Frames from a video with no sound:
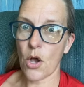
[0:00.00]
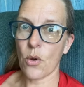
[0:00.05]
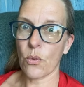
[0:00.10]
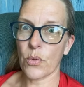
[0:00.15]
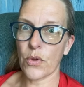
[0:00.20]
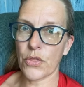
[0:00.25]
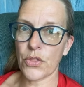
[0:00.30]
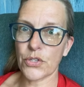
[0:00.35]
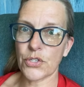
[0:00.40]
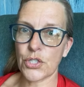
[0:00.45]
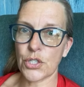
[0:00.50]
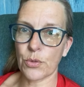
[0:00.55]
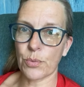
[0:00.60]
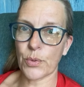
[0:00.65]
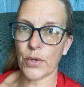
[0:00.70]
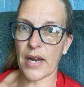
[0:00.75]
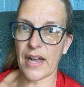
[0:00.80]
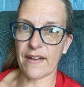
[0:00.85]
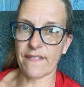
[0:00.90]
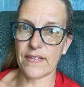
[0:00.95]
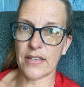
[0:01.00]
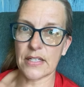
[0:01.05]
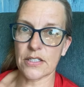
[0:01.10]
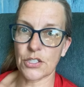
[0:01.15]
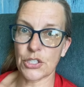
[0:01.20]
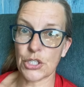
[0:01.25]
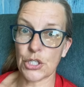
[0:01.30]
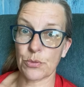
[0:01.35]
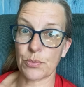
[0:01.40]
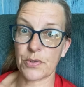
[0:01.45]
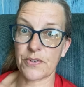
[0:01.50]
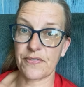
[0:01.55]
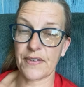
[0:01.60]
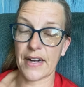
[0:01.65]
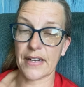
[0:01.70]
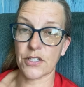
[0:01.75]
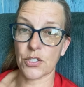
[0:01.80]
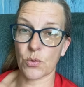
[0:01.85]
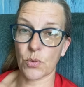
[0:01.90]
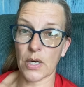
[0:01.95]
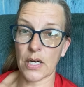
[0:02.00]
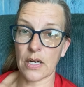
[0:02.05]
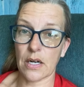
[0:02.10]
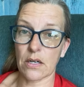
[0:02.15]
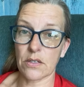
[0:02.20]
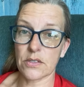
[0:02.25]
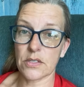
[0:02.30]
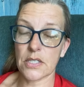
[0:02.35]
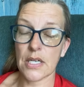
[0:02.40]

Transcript: with the super heavy and super fast workouts.